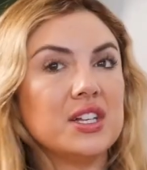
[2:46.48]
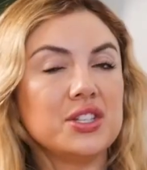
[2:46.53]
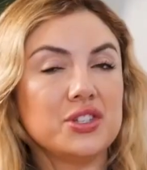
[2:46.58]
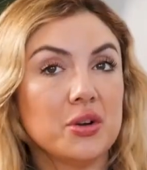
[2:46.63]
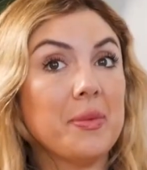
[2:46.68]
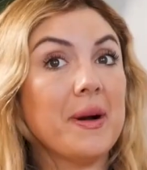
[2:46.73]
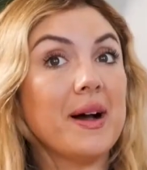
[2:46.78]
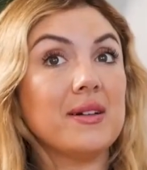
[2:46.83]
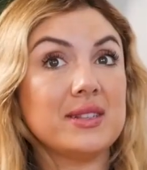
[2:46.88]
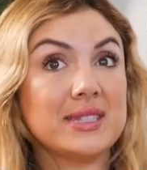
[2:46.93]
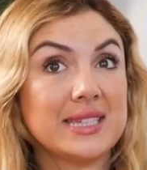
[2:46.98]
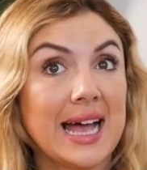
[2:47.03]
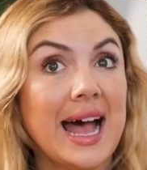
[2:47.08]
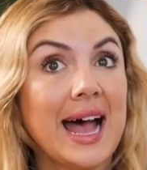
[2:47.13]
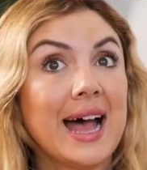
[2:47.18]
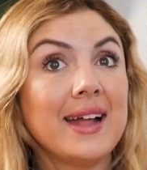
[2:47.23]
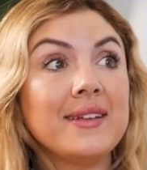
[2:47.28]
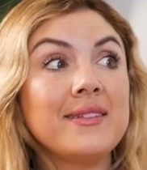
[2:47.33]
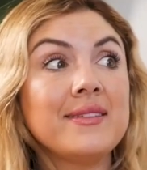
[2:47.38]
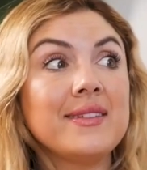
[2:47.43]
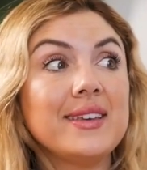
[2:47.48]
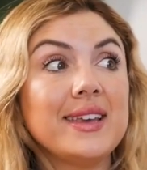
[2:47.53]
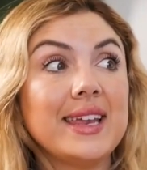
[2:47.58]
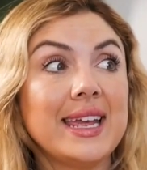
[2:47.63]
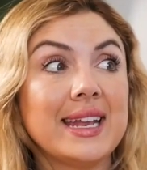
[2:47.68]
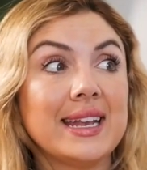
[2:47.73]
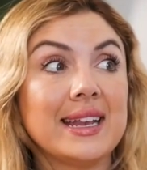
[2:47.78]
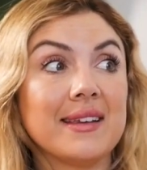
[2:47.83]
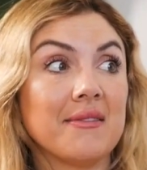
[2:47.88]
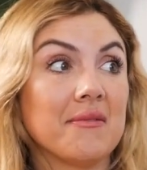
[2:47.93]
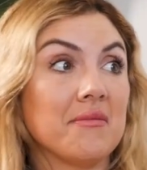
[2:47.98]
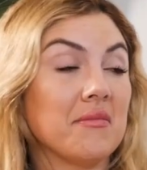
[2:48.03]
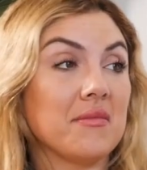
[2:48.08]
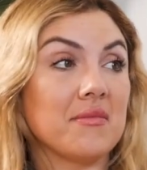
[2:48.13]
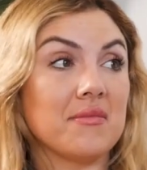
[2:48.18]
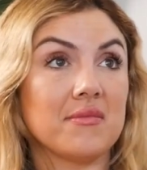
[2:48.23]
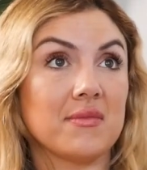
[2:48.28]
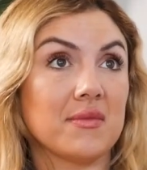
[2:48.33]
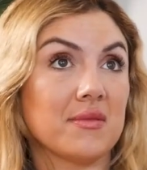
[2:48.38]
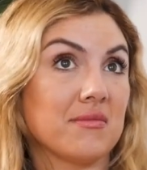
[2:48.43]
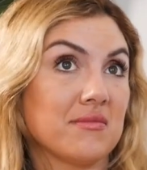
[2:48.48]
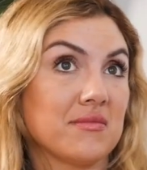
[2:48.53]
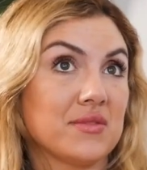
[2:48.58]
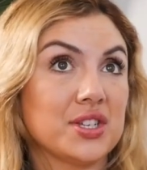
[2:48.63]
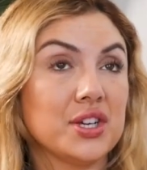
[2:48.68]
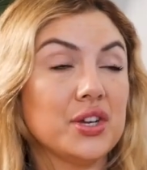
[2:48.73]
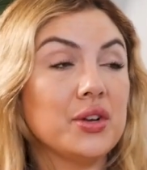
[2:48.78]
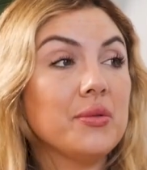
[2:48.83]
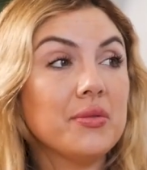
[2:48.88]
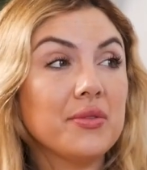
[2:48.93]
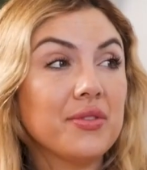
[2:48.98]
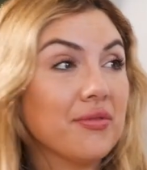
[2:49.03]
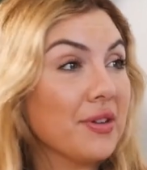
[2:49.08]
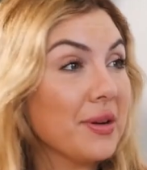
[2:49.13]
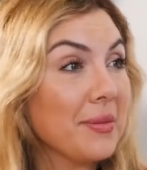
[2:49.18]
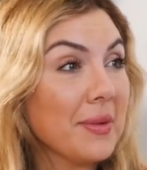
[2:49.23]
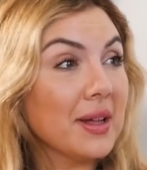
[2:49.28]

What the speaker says: to about 10 in 2 or 3